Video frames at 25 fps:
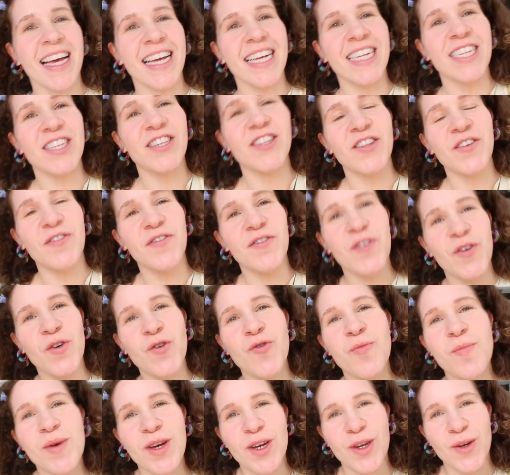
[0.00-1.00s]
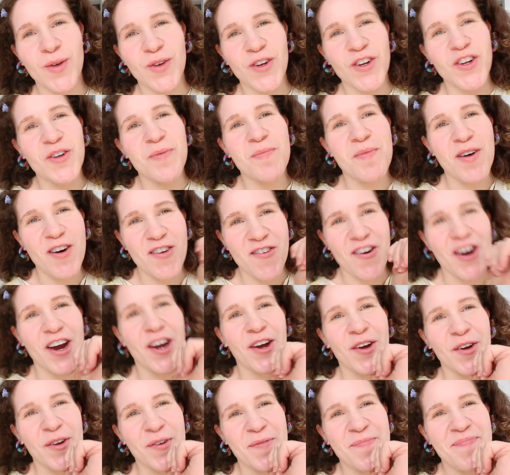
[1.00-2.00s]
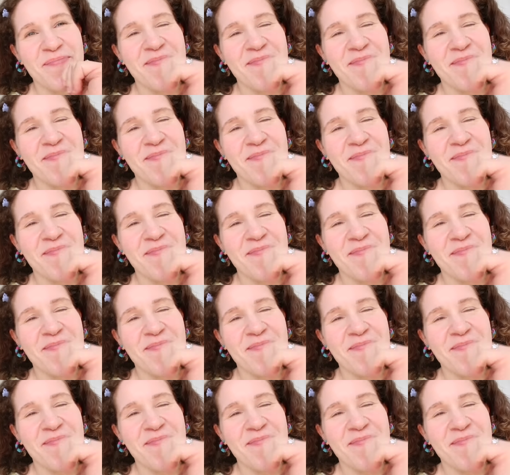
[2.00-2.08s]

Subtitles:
It's the full moon tomorrow.